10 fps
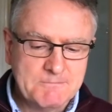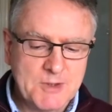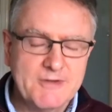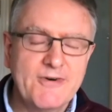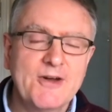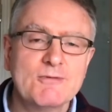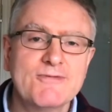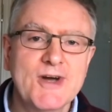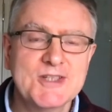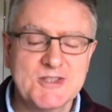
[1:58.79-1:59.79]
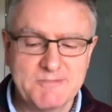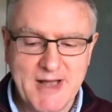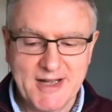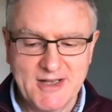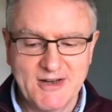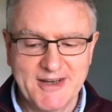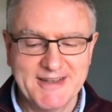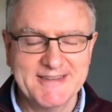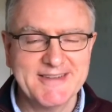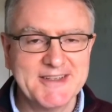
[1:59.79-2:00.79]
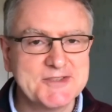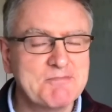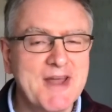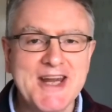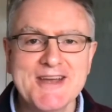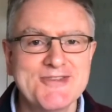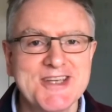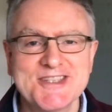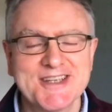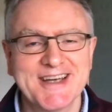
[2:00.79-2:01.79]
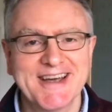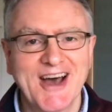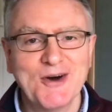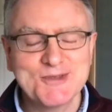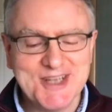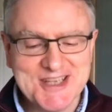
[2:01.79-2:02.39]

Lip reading: But the final verse of Malachi, as many of these Old